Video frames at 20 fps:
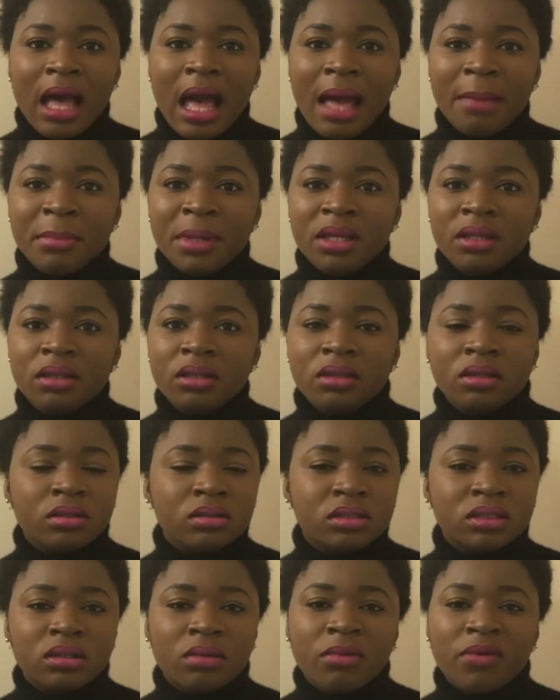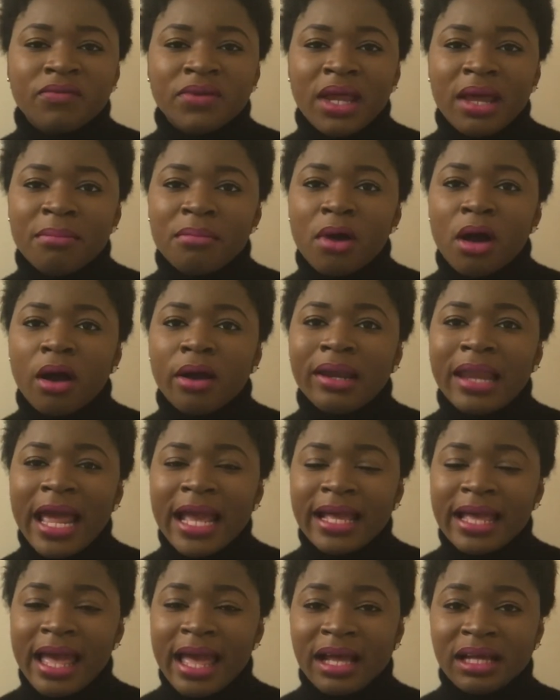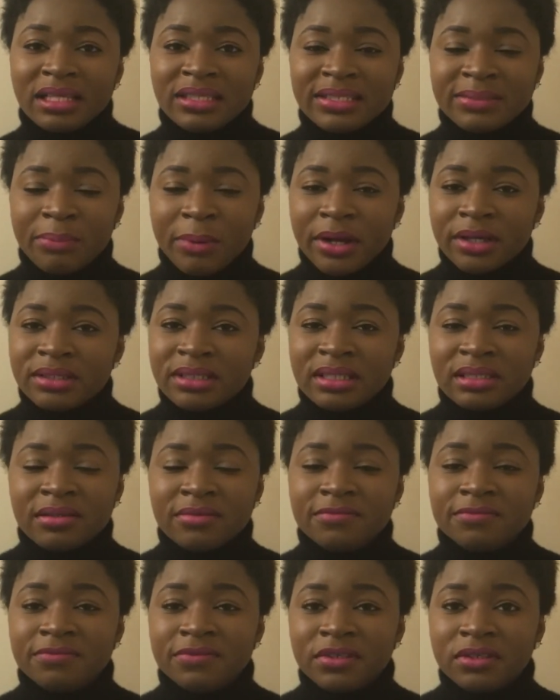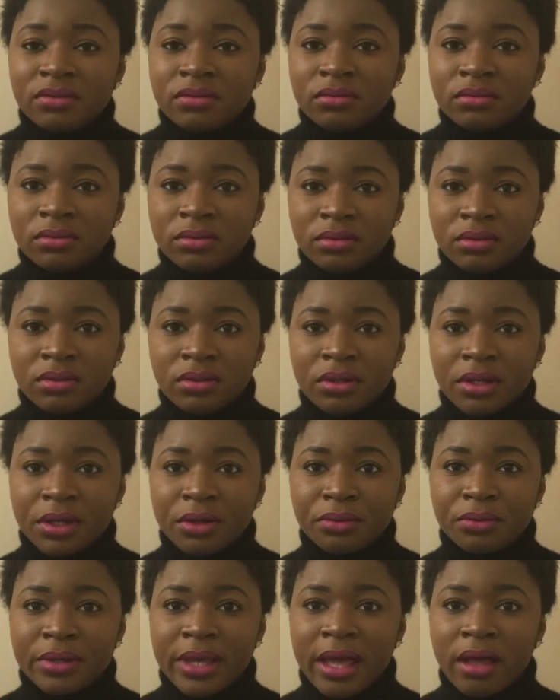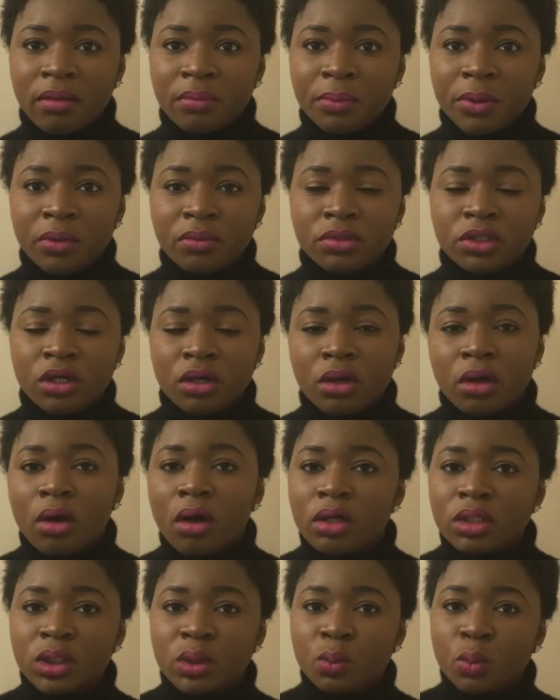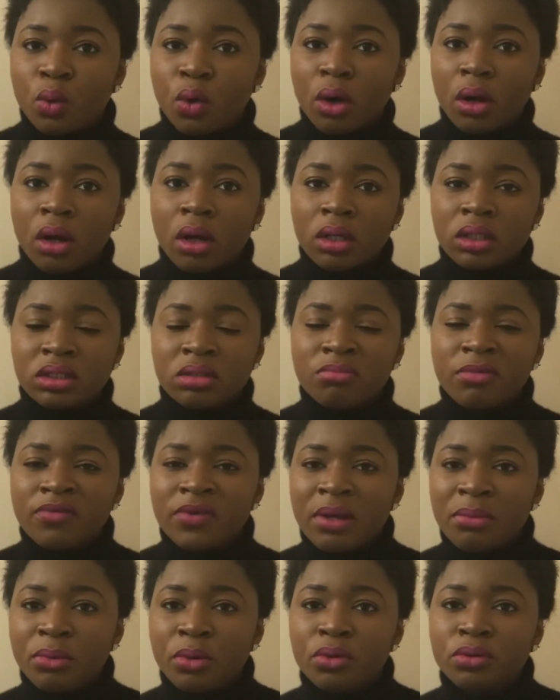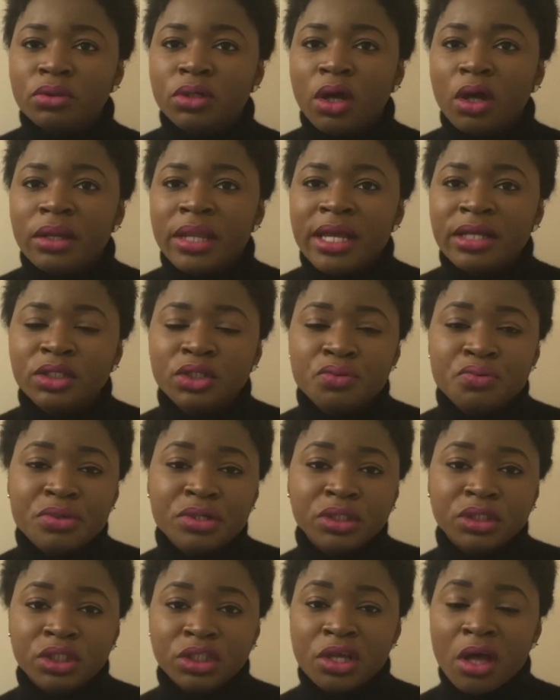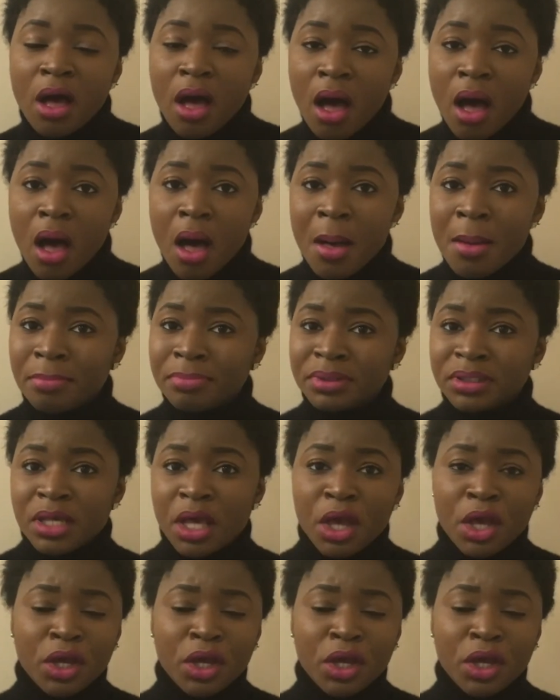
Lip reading: I mean, some of them are like experts in the field, so they could help you with your coursework. Some of them could connect you with jobs.